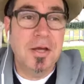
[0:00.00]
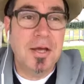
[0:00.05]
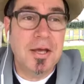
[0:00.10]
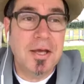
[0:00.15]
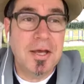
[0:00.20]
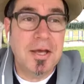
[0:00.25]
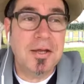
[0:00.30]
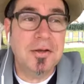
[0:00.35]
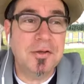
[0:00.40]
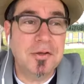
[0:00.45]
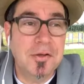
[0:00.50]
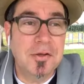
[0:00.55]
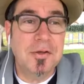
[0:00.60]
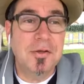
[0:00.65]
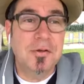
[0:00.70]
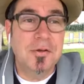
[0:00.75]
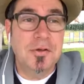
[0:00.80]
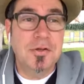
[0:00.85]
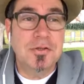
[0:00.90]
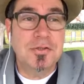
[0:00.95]
And
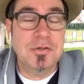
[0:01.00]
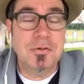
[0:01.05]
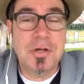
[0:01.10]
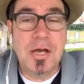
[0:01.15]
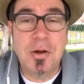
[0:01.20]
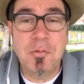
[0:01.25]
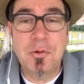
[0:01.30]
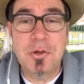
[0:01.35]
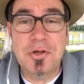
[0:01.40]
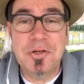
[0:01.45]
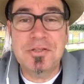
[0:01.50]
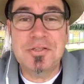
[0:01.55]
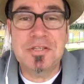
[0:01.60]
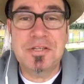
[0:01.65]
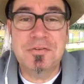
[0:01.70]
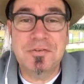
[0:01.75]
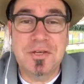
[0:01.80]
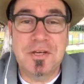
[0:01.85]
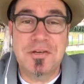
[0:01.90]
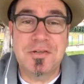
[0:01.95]
so now we're going to
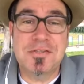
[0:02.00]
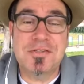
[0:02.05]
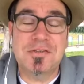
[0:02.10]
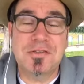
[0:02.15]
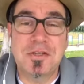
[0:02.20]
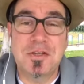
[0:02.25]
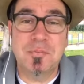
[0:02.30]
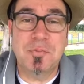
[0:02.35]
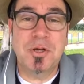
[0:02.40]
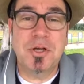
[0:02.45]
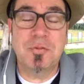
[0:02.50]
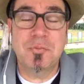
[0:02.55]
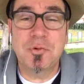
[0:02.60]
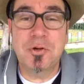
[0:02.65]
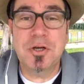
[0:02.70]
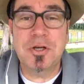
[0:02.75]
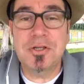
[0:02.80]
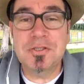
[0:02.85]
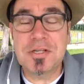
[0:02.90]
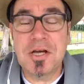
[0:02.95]
shift gears a little bit, and we're
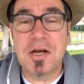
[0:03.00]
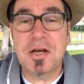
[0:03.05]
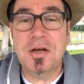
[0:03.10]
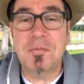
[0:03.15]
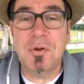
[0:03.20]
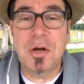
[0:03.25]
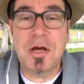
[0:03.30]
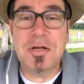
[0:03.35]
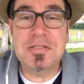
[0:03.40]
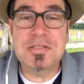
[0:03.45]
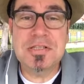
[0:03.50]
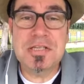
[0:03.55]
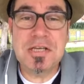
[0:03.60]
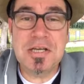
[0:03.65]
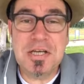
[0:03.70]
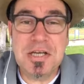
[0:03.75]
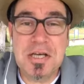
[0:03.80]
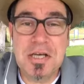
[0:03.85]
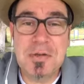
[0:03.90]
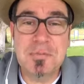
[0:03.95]
going to talk about
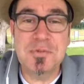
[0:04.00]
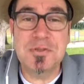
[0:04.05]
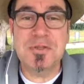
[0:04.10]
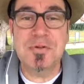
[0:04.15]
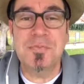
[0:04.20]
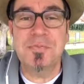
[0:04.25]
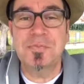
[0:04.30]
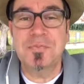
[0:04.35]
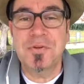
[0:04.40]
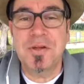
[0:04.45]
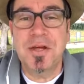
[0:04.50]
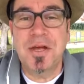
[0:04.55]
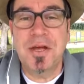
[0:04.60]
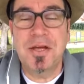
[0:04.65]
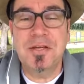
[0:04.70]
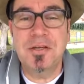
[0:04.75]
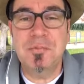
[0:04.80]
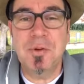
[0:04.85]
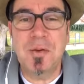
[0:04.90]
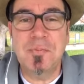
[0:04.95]
teams.
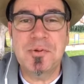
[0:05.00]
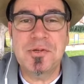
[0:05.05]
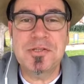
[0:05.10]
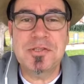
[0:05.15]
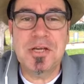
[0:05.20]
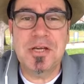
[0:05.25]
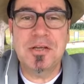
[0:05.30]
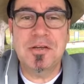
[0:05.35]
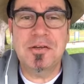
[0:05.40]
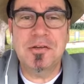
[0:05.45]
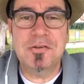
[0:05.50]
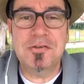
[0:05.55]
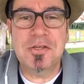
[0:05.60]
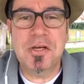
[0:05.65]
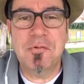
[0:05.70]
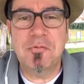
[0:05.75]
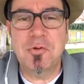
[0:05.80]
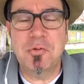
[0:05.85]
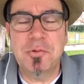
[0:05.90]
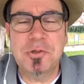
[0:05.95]
And you might be saying to
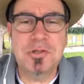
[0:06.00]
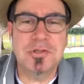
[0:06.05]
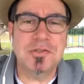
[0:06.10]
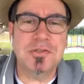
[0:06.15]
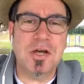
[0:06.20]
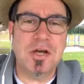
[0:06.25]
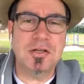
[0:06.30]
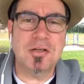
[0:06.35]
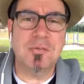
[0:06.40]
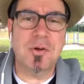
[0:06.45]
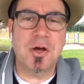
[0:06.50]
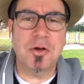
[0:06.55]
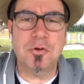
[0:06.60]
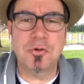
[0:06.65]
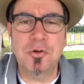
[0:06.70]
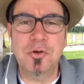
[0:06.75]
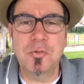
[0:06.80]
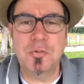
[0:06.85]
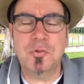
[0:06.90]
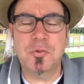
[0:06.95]
yourself, well, we just talked about
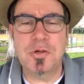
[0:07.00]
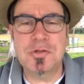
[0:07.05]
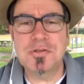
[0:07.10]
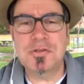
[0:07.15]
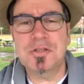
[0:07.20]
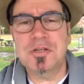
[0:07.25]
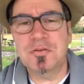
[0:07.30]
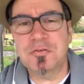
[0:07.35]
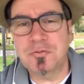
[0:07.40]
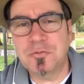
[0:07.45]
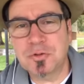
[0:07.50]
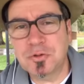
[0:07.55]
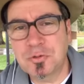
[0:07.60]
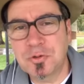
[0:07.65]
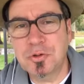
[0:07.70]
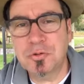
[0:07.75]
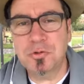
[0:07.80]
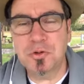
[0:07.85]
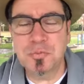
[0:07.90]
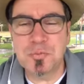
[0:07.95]
groups. What's the difference
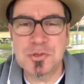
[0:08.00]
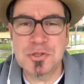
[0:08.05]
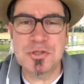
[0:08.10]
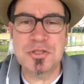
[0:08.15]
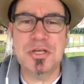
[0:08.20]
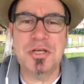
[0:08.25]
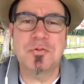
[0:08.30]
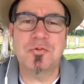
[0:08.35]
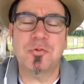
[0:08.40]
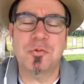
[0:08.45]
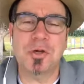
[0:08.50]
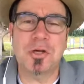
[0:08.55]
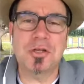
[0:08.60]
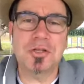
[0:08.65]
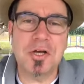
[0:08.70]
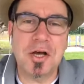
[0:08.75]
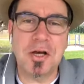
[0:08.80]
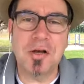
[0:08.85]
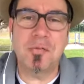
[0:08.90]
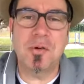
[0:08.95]
between groups and teams? We're going to
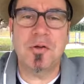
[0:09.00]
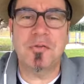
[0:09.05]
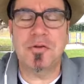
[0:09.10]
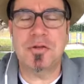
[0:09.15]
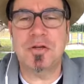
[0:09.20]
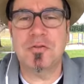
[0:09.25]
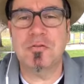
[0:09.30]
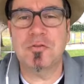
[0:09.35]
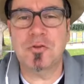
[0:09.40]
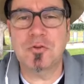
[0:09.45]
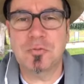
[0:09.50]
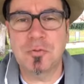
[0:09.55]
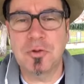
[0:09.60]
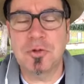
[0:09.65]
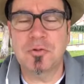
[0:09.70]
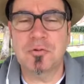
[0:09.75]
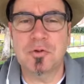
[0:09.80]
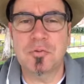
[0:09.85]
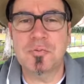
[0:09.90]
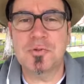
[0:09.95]
talk about the difference between
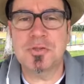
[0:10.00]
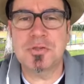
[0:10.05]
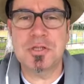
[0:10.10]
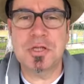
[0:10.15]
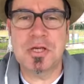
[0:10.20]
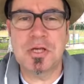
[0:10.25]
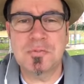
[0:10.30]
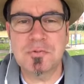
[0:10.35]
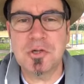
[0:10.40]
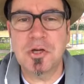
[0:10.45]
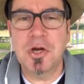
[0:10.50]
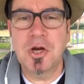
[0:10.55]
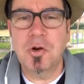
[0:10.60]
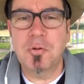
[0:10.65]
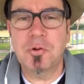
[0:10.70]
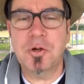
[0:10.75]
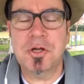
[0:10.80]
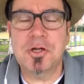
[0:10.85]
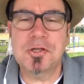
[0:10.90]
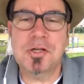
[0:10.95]
groups and teams.
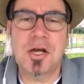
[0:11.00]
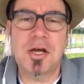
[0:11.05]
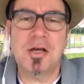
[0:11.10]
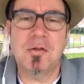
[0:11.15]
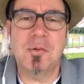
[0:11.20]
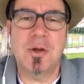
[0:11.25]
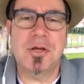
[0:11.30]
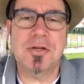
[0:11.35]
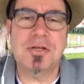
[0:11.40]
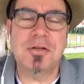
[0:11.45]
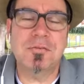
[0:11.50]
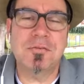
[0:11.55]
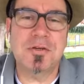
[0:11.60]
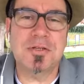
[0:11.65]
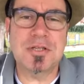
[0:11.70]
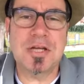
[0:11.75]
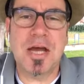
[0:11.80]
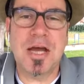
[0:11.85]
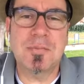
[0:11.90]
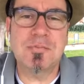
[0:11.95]
We're going to talk about different
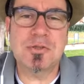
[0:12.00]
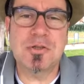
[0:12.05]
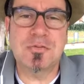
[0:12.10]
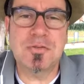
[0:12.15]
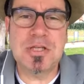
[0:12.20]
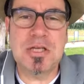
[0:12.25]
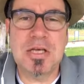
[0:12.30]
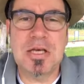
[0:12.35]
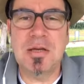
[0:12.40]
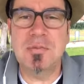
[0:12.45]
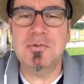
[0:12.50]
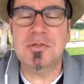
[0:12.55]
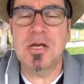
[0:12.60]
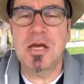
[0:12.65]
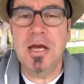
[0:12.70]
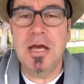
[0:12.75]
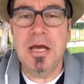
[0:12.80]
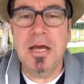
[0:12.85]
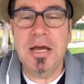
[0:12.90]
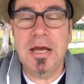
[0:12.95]
types of teams.
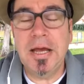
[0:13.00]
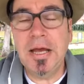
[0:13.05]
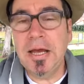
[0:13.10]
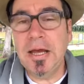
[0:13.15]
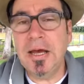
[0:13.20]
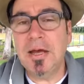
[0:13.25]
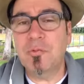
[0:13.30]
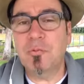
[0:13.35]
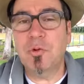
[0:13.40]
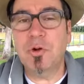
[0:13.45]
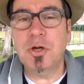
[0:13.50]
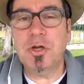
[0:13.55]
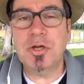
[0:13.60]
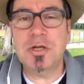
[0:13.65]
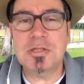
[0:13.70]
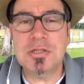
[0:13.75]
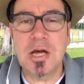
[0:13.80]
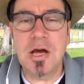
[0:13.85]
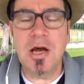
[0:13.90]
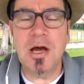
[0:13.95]
And we're going
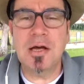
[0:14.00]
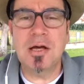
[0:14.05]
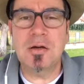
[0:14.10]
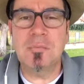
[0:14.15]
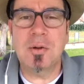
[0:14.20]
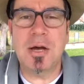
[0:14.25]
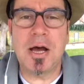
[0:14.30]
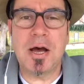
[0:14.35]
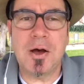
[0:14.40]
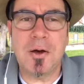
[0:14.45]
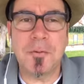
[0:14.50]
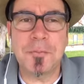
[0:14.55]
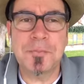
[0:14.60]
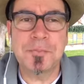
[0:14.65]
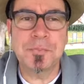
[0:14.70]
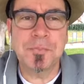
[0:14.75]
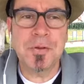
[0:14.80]
to talk about